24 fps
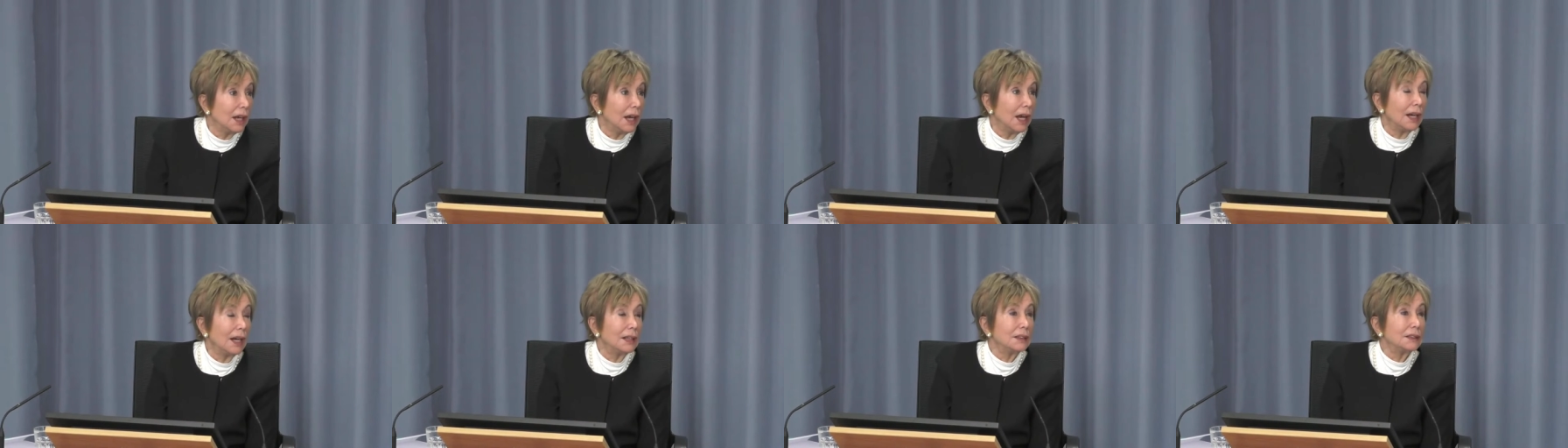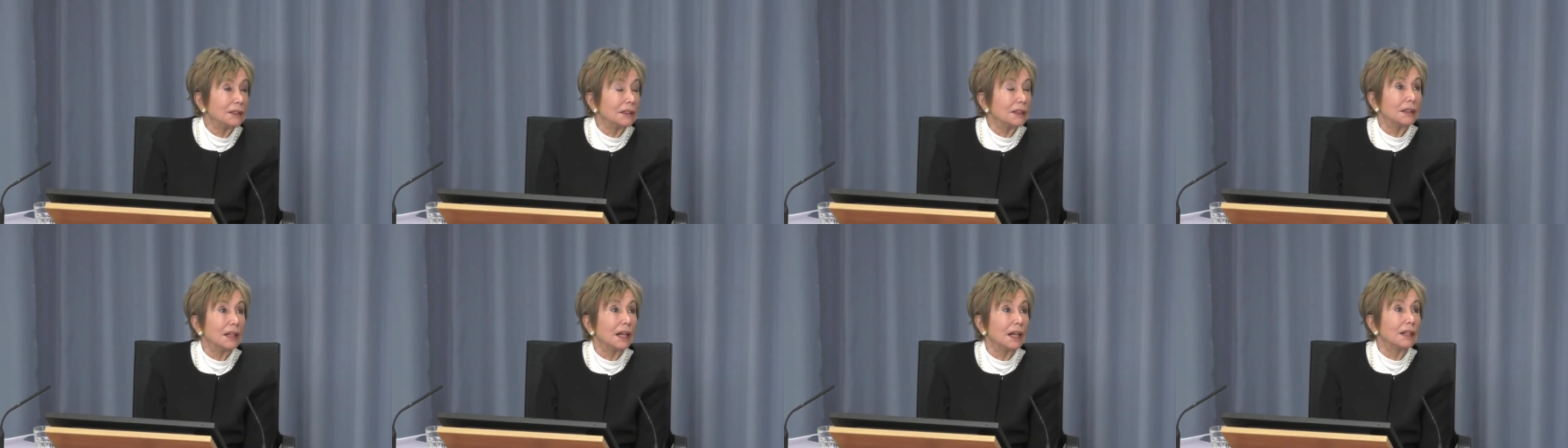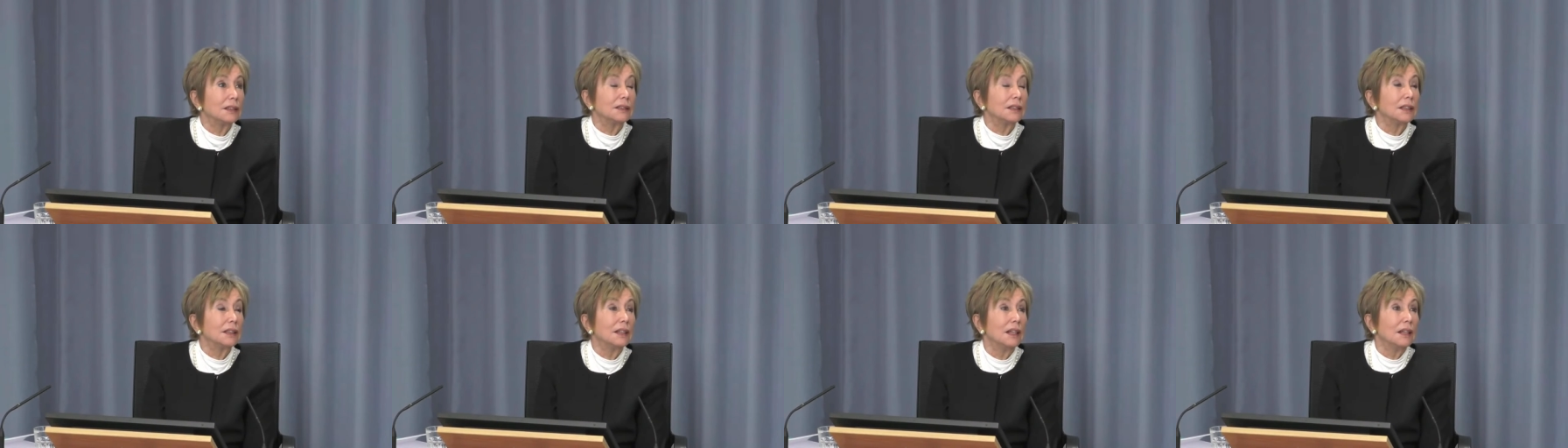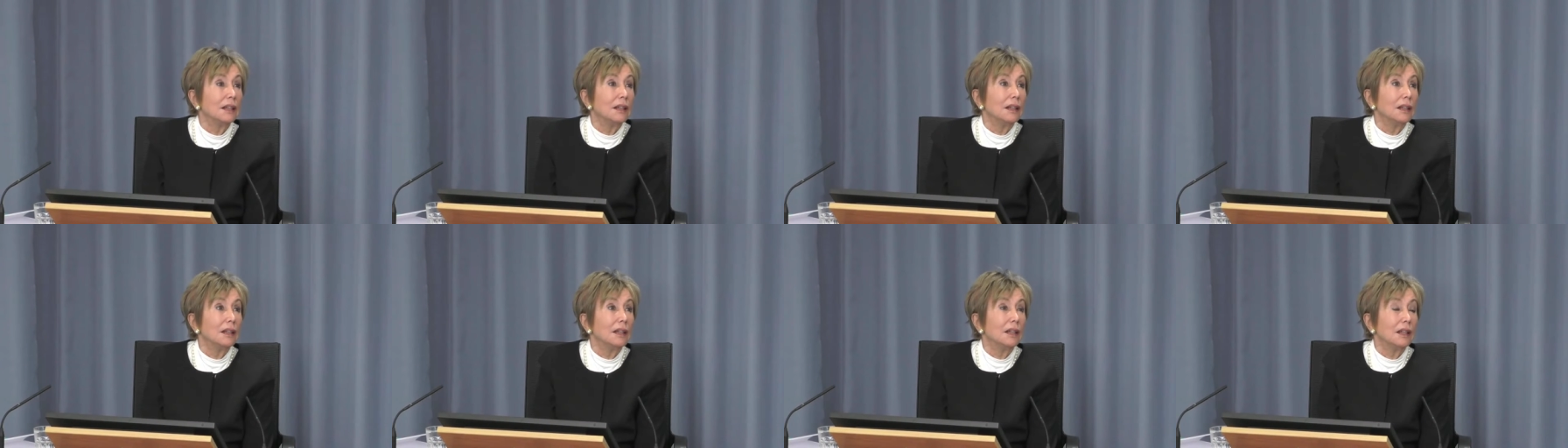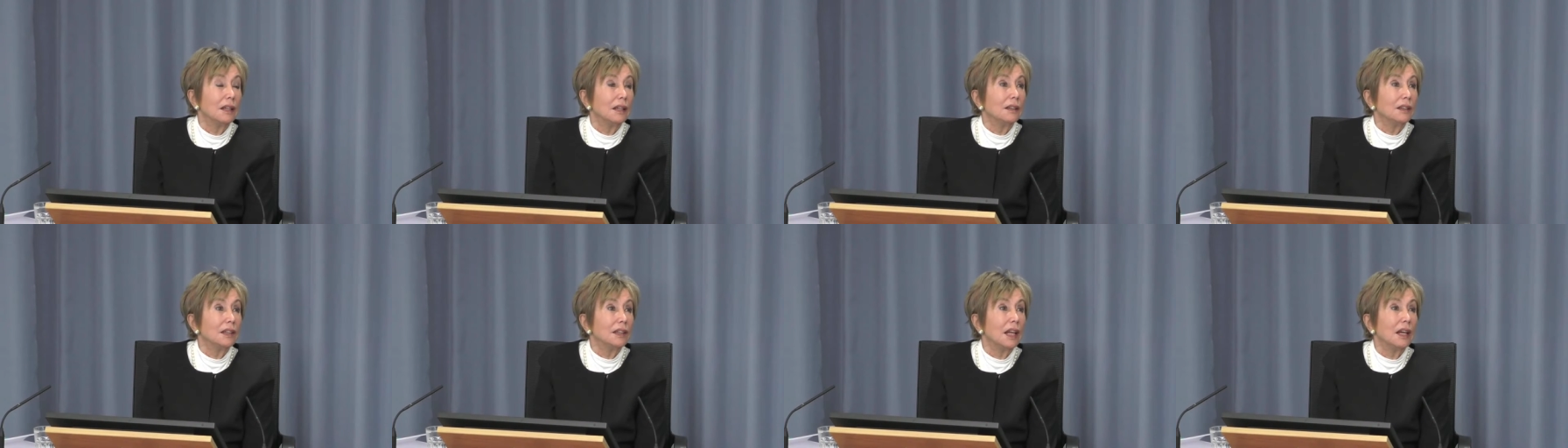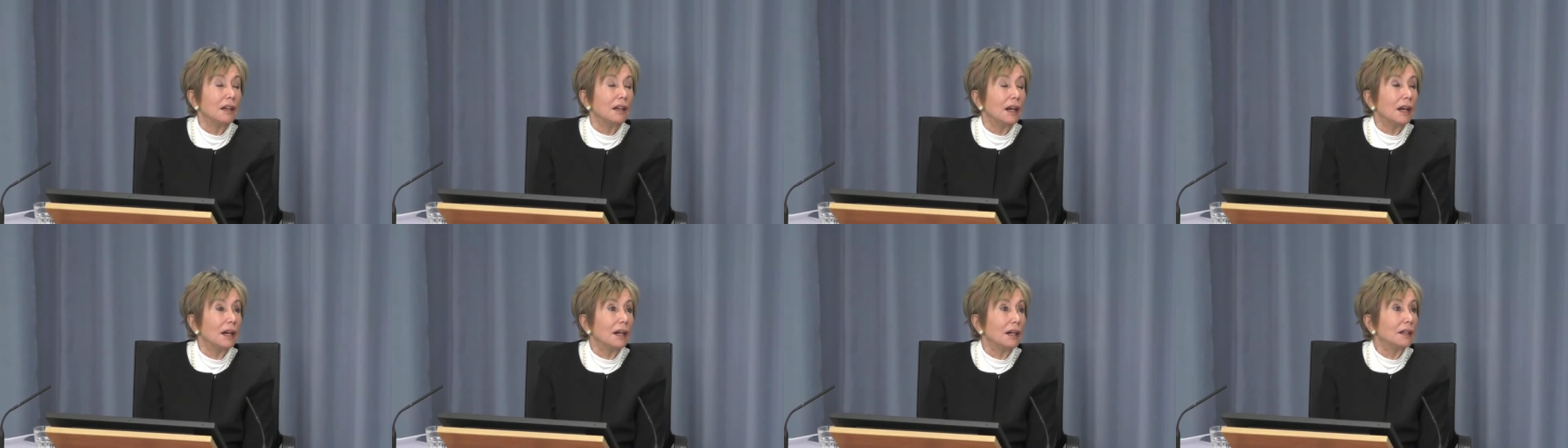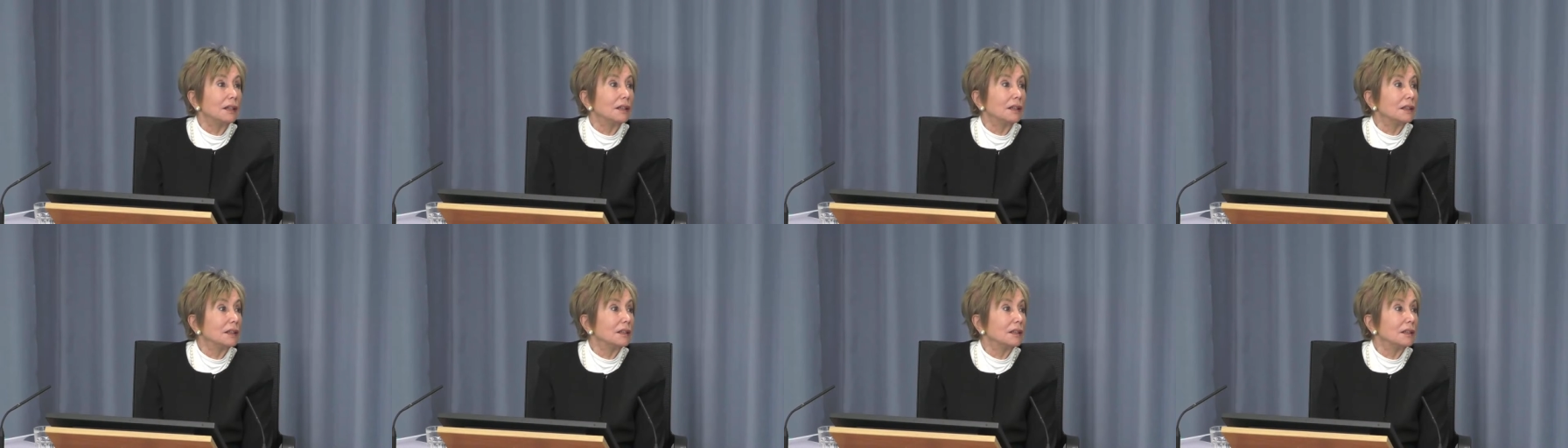and that there are